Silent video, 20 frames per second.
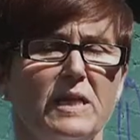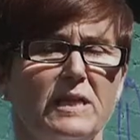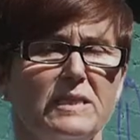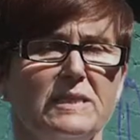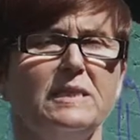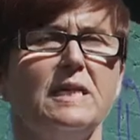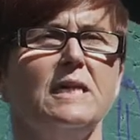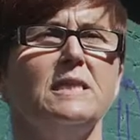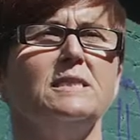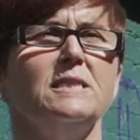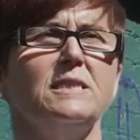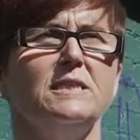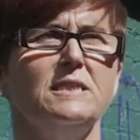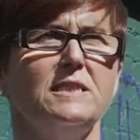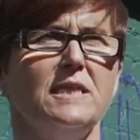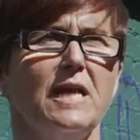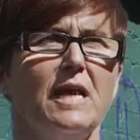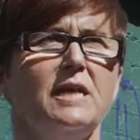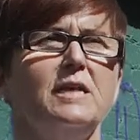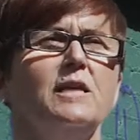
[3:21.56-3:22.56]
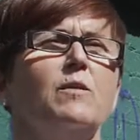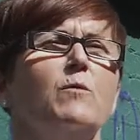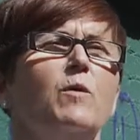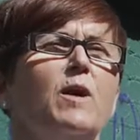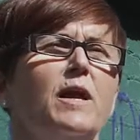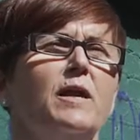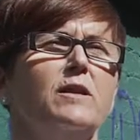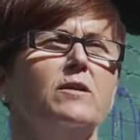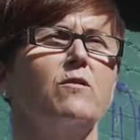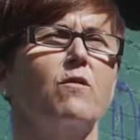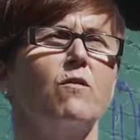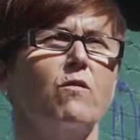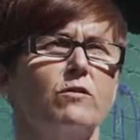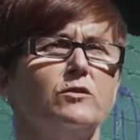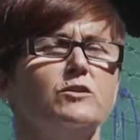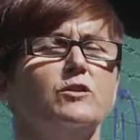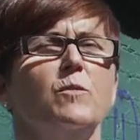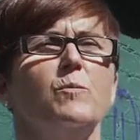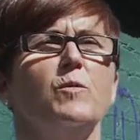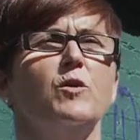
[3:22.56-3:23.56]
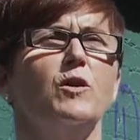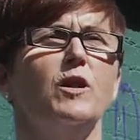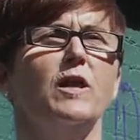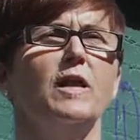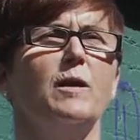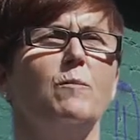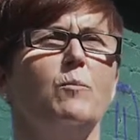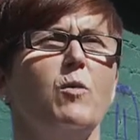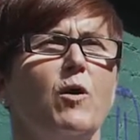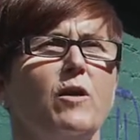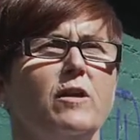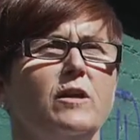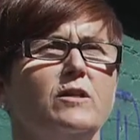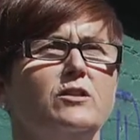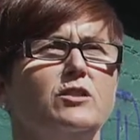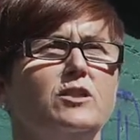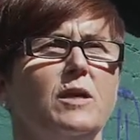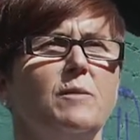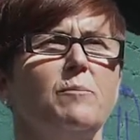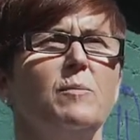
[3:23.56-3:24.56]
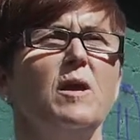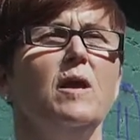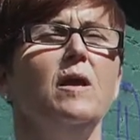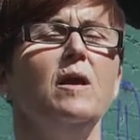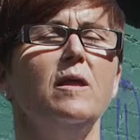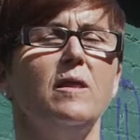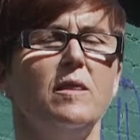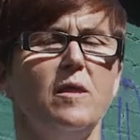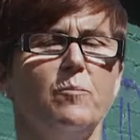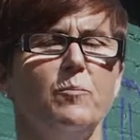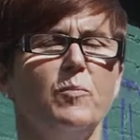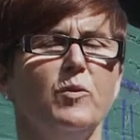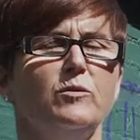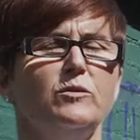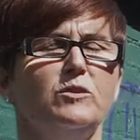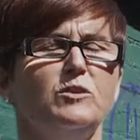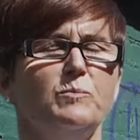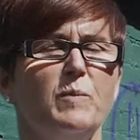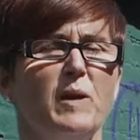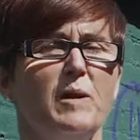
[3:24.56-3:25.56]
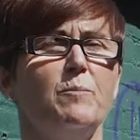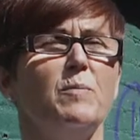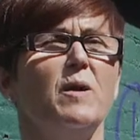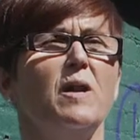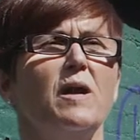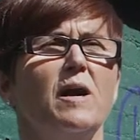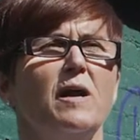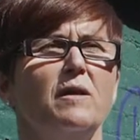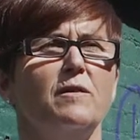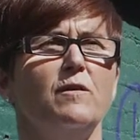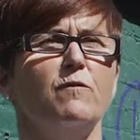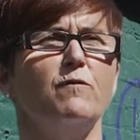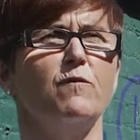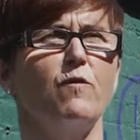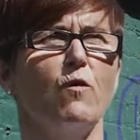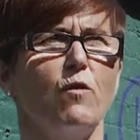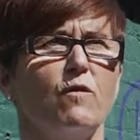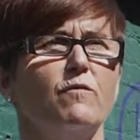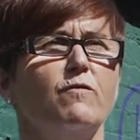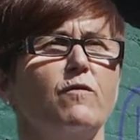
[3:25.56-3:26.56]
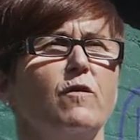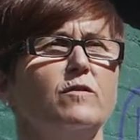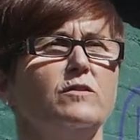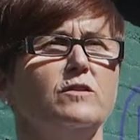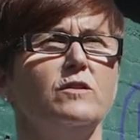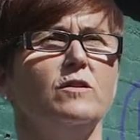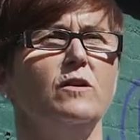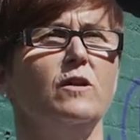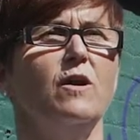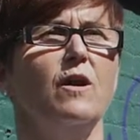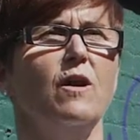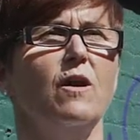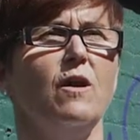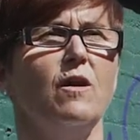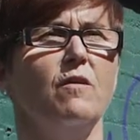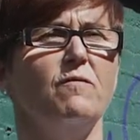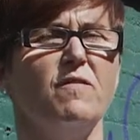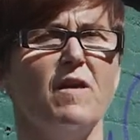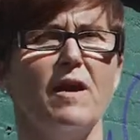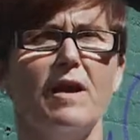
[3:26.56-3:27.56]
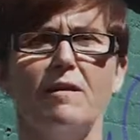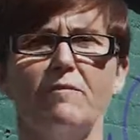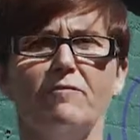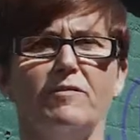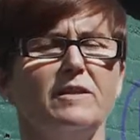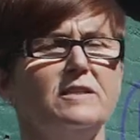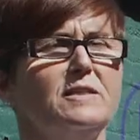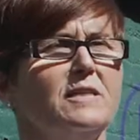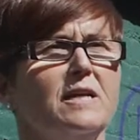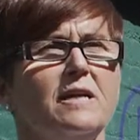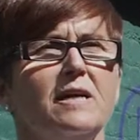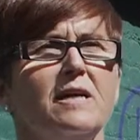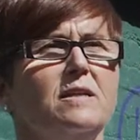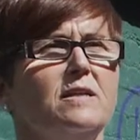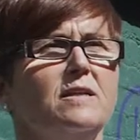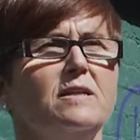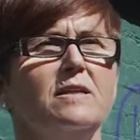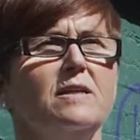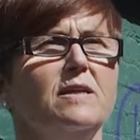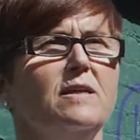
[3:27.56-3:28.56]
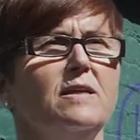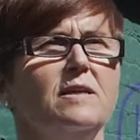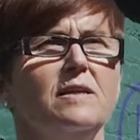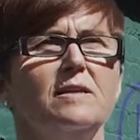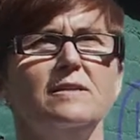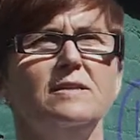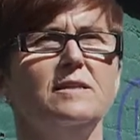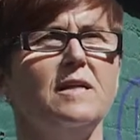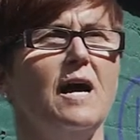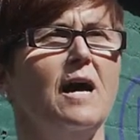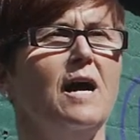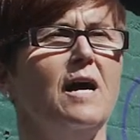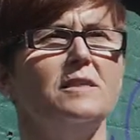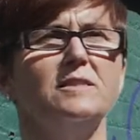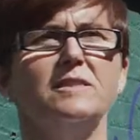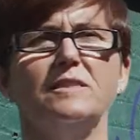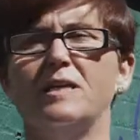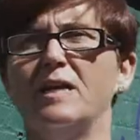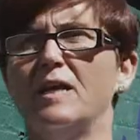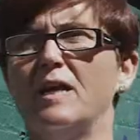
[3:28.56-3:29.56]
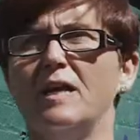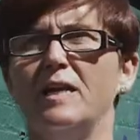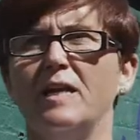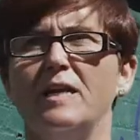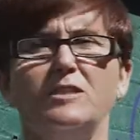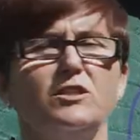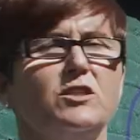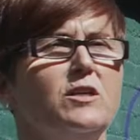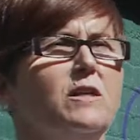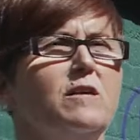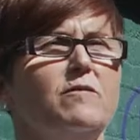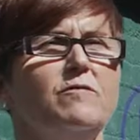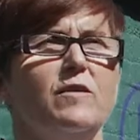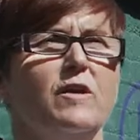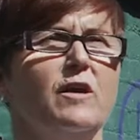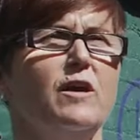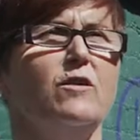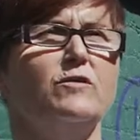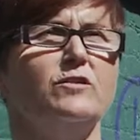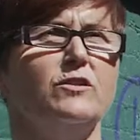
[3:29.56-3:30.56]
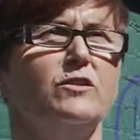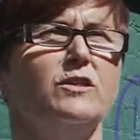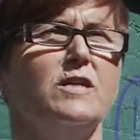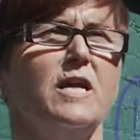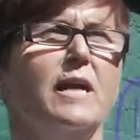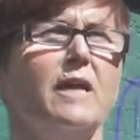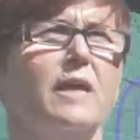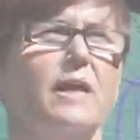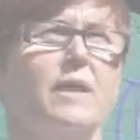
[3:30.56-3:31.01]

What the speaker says: This is a genuine cross-community partnership that puts people at the forefront of every single task initiative they undertake.